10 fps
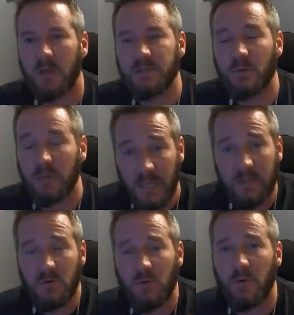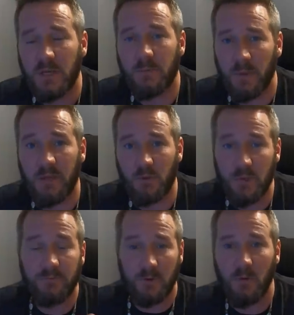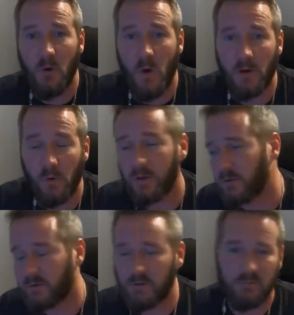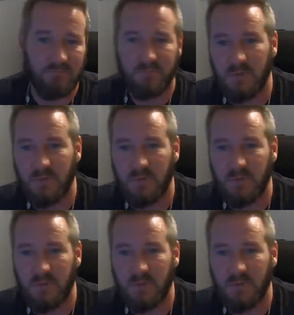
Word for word: So can you do it in a pinch if you're low on oil and you're,